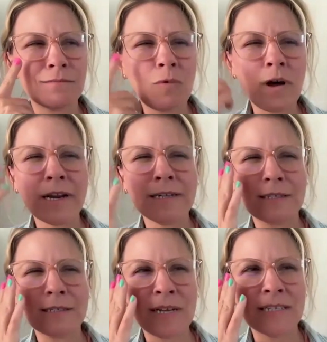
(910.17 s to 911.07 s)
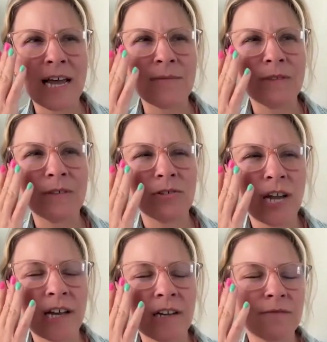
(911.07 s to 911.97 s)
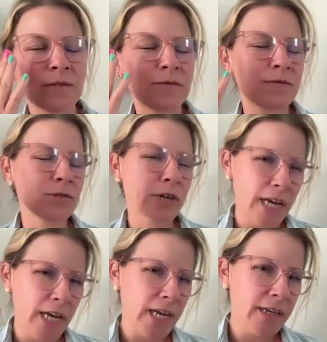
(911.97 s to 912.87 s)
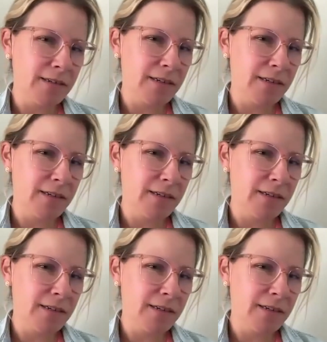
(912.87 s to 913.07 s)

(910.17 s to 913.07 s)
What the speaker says: wanting to spend time with your child for free,